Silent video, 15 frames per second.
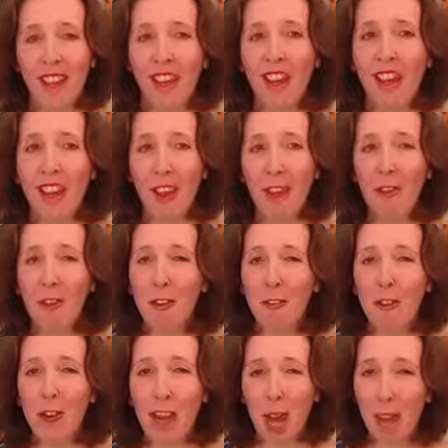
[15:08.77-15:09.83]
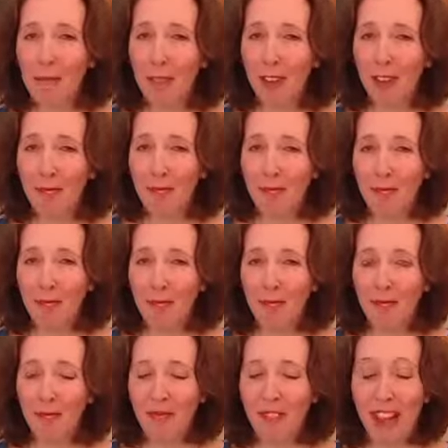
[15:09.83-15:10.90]
And I feel really happy,
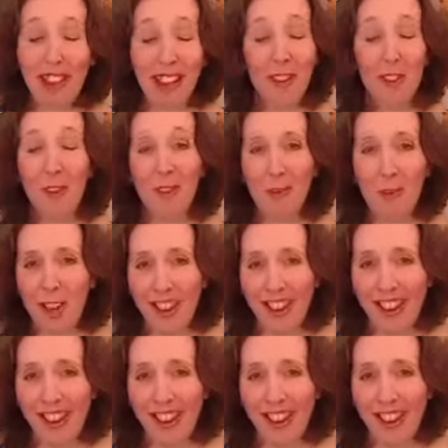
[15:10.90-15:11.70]
and I don't know why.